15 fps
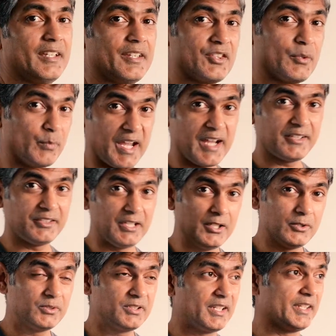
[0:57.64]
The
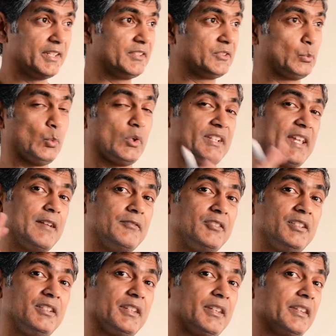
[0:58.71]
background is
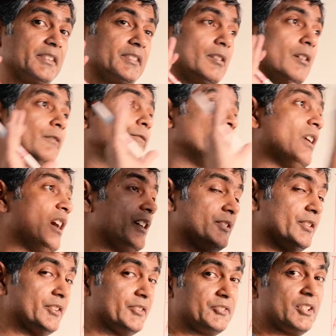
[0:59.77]
whatever is
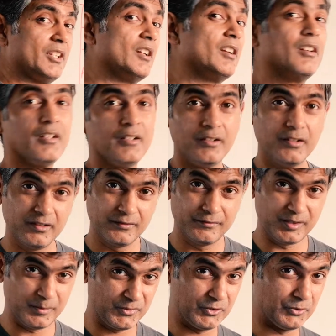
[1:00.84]
farthest
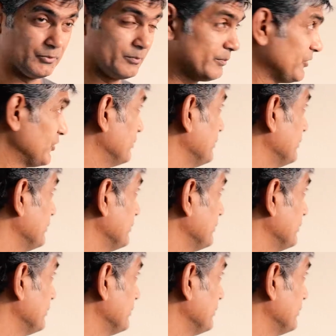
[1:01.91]
from you. So